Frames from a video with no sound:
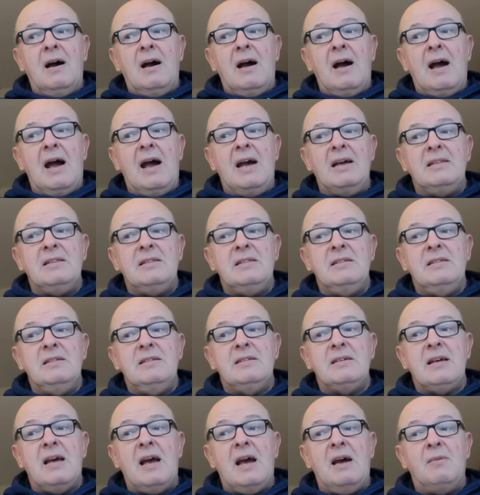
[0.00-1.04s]

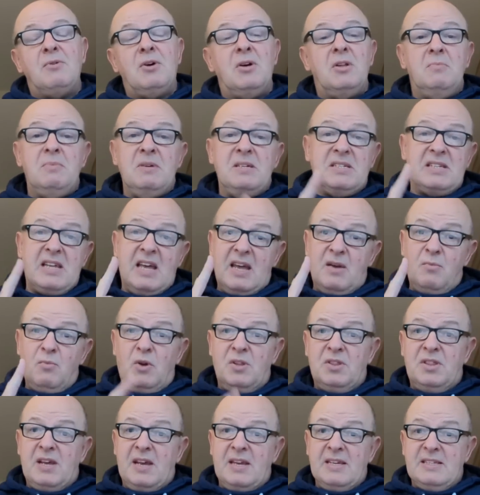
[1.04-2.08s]
I'm going to be staying
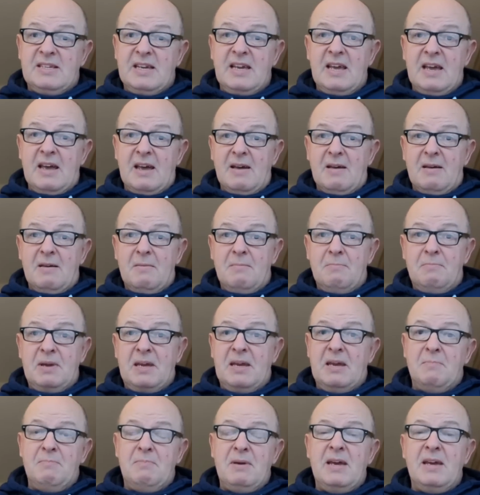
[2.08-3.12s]
one night here,
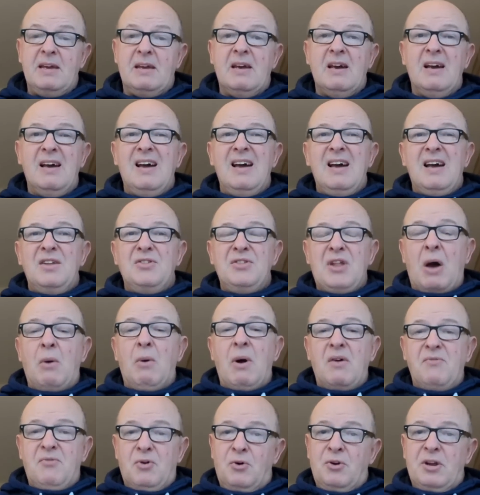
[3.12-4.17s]
B&B. Now,
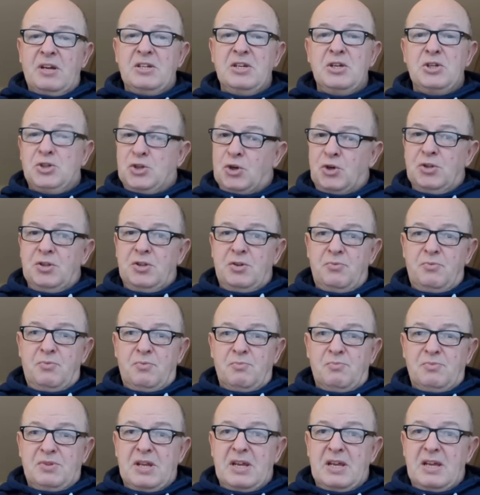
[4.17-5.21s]
I've already done
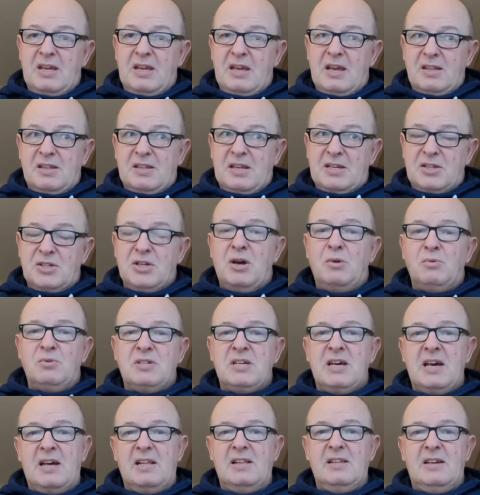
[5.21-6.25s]
this
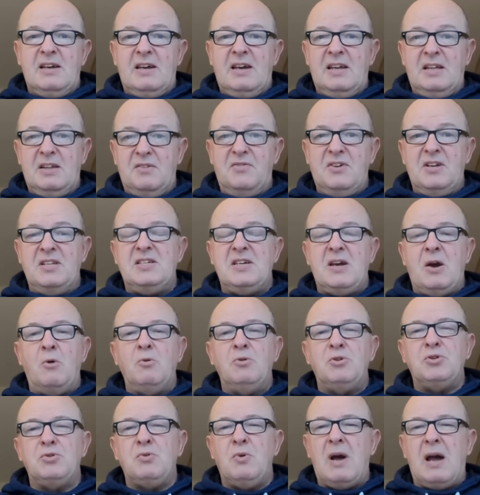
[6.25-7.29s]
hotel in a video,
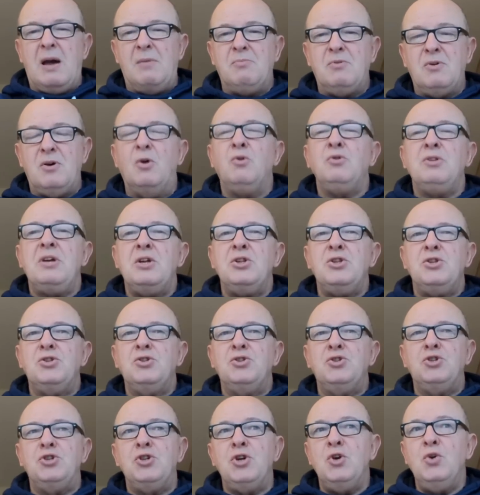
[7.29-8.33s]
so I'm going to
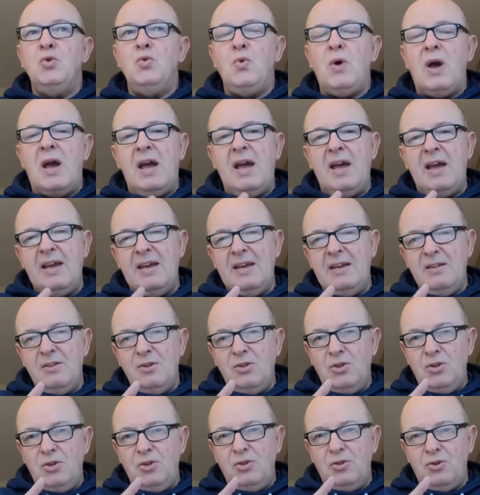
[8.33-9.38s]
do
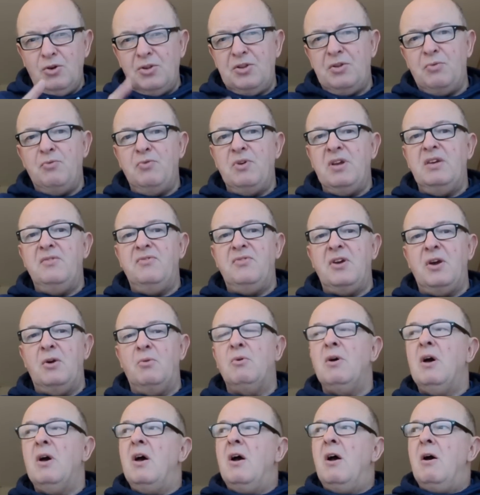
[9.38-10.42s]
another
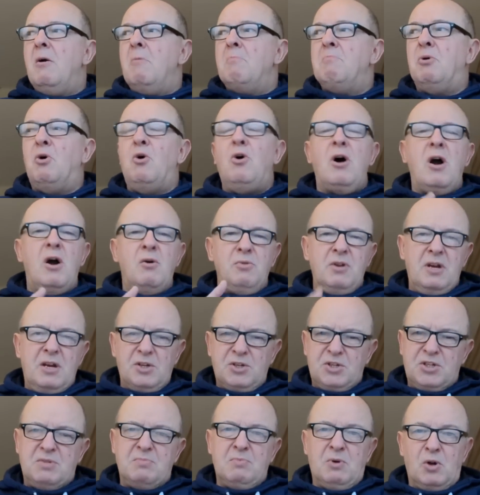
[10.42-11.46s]
review, but only a
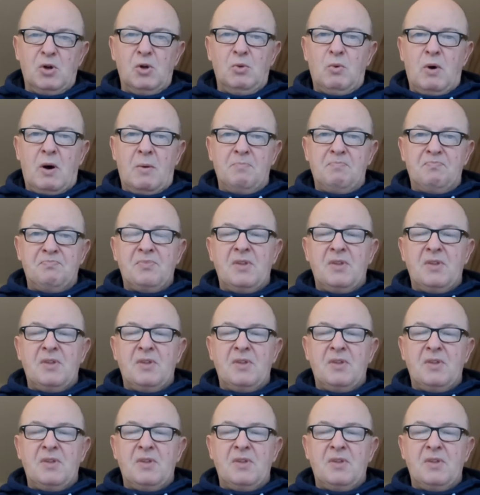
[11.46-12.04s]
small one,